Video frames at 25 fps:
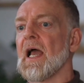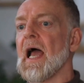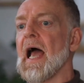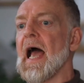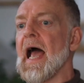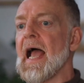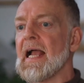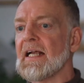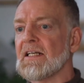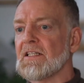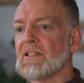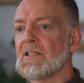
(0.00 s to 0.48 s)

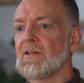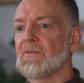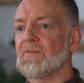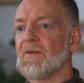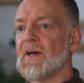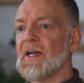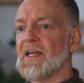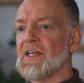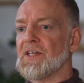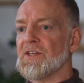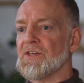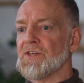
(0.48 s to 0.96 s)

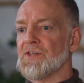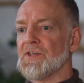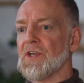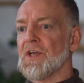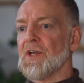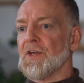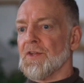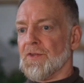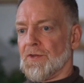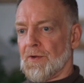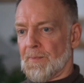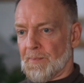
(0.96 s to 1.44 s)
activates
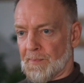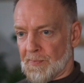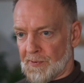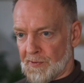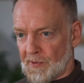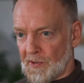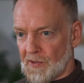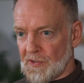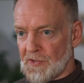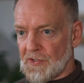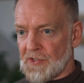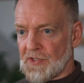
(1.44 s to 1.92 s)
the
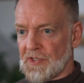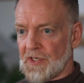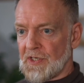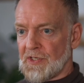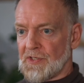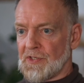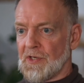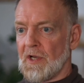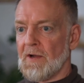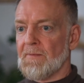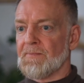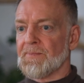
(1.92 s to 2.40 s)

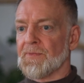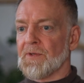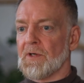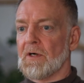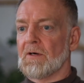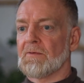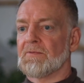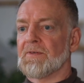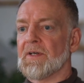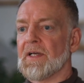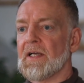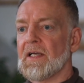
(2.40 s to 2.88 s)
process
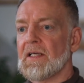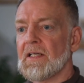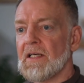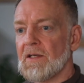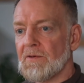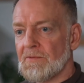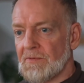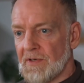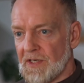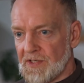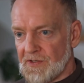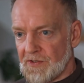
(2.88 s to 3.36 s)
of any
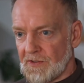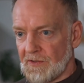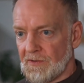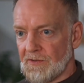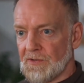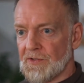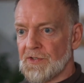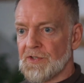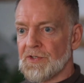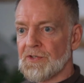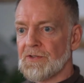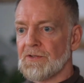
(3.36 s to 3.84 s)

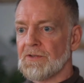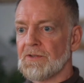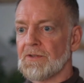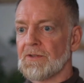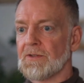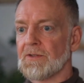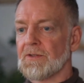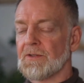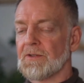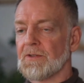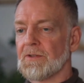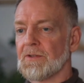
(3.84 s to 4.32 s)
resolution
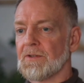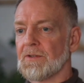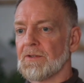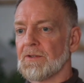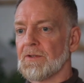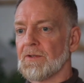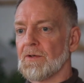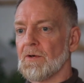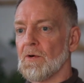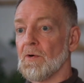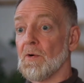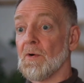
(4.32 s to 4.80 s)

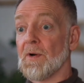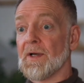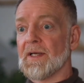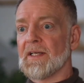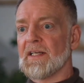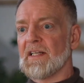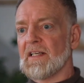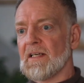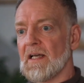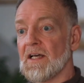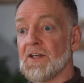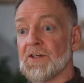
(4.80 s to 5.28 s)
or
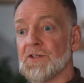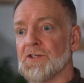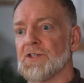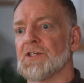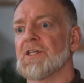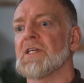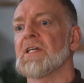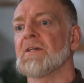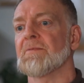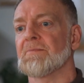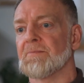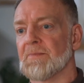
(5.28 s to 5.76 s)
any
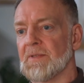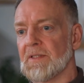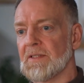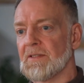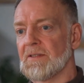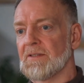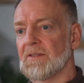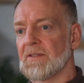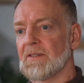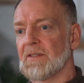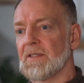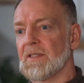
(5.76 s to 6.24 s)
achievement
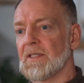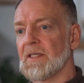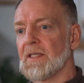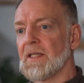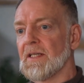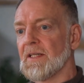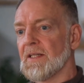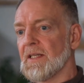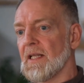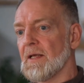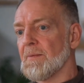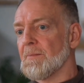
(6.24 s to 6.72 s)

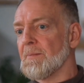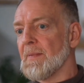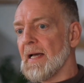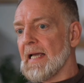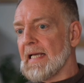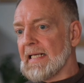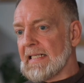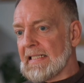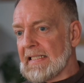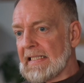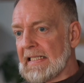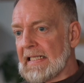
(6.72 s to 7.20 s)
that
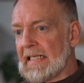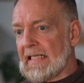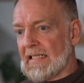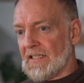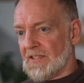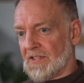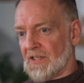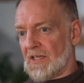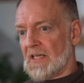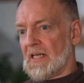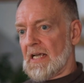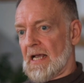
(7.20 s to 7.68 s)
may need
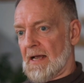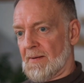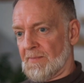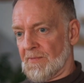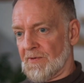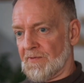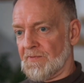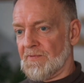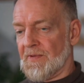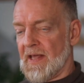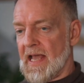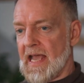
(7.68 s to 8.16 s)
to come
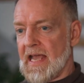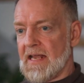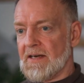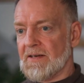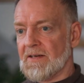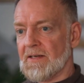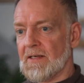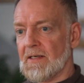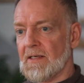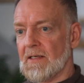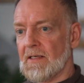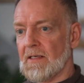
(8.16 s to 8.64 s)
of that.
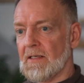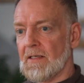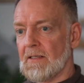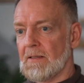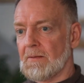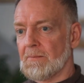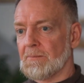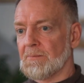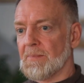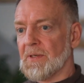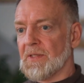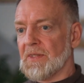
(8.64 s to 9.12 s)

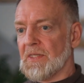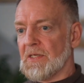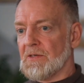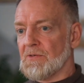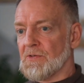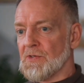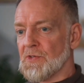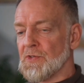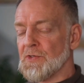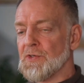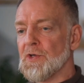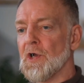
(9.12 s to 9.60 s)
But there
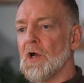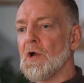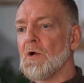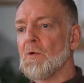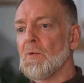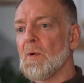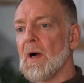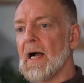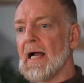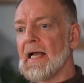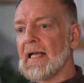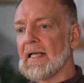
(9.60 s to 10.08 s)
is no
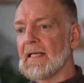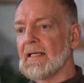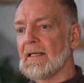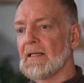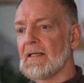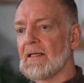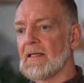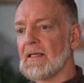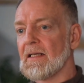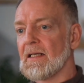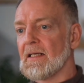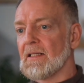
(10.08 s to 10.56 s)
way
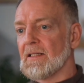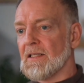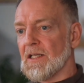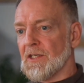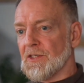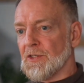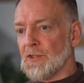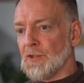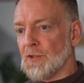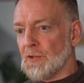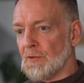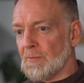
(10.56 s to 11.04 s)

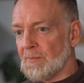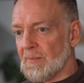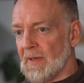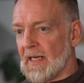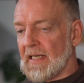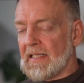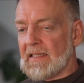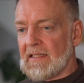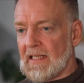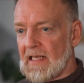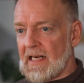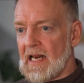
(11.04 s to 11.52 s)
that you can
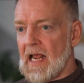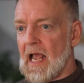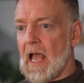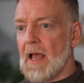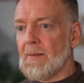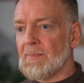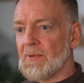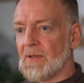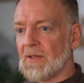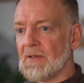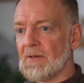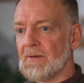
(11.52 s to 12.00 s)
make that
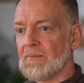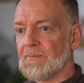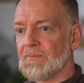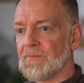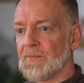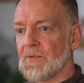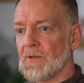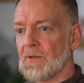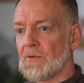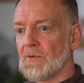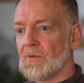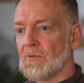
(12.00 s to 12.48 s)
happen
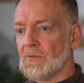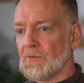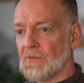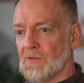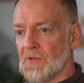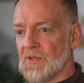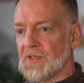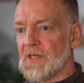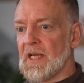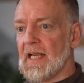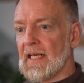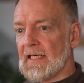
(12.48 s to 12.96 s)
through a
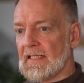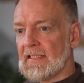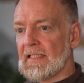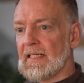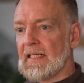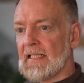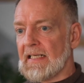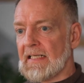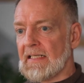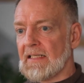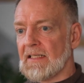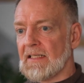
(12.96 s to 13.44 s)
technique.